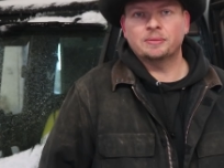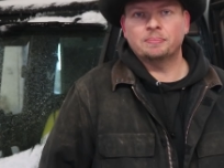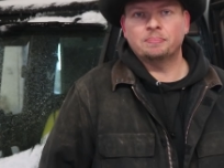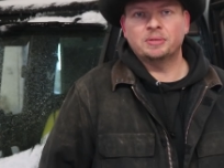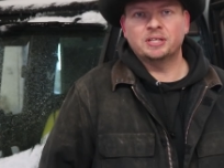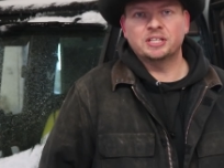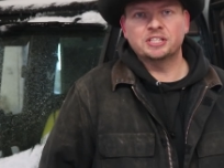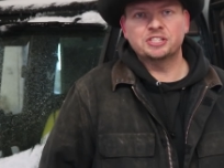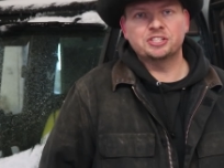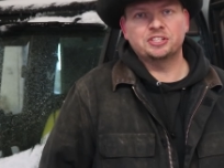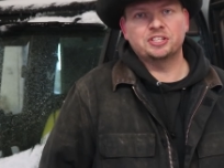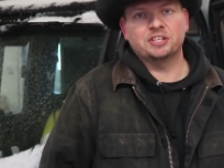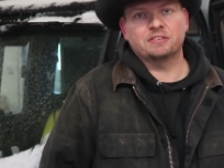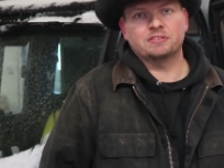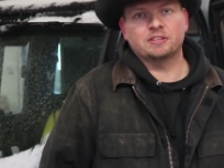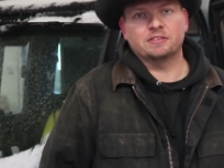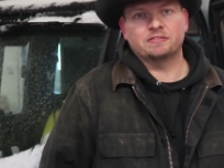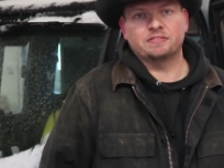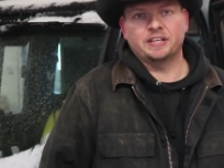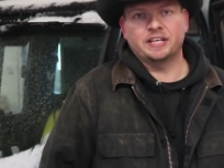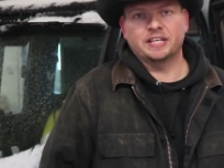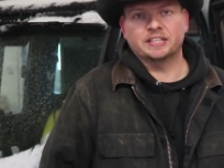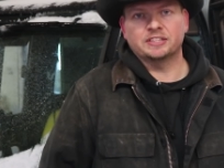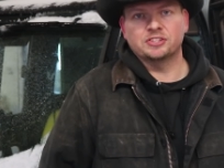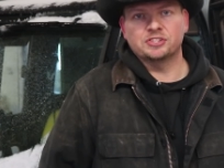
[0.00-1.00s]
a bunch of different
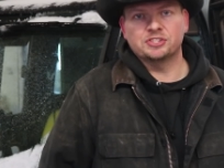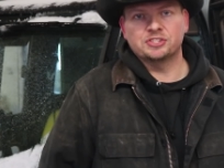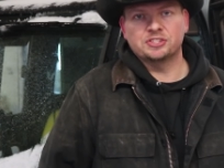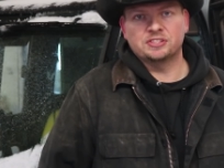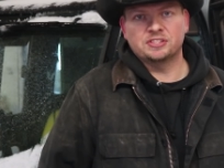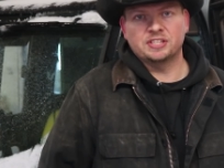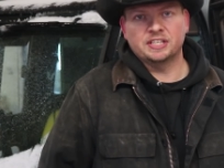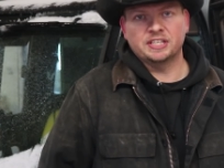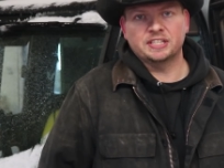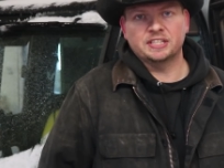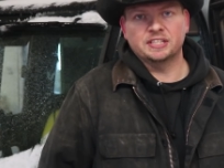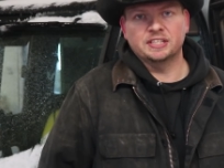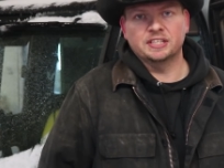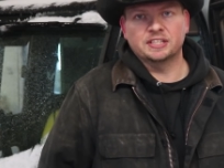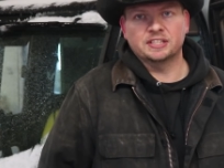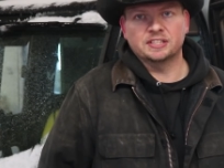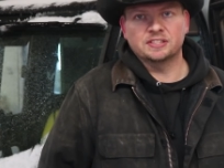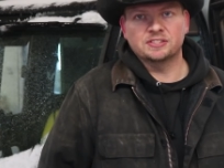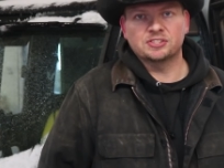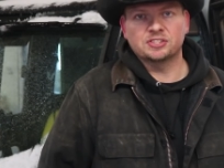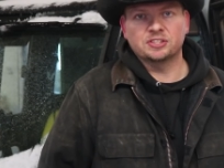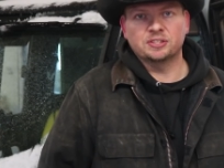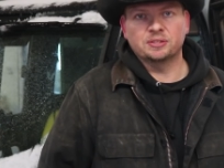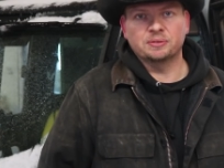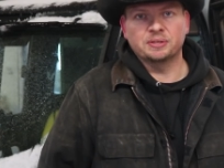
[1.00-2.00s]
factors to take into
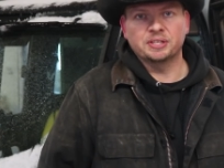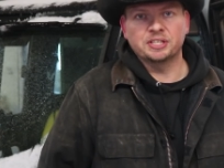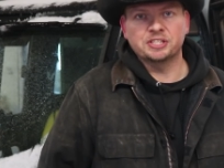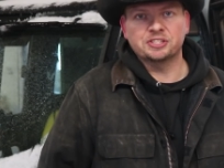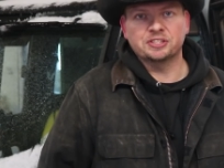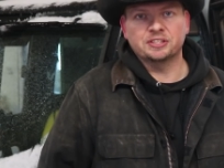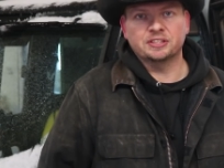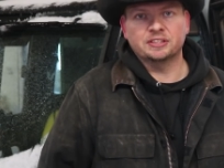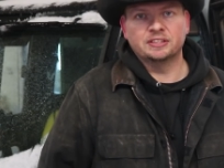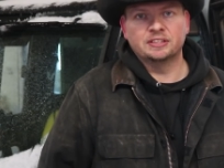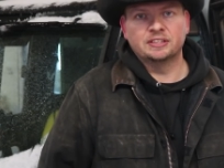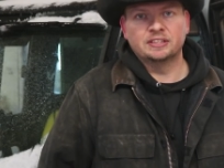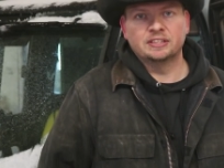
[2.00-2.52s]
consideration.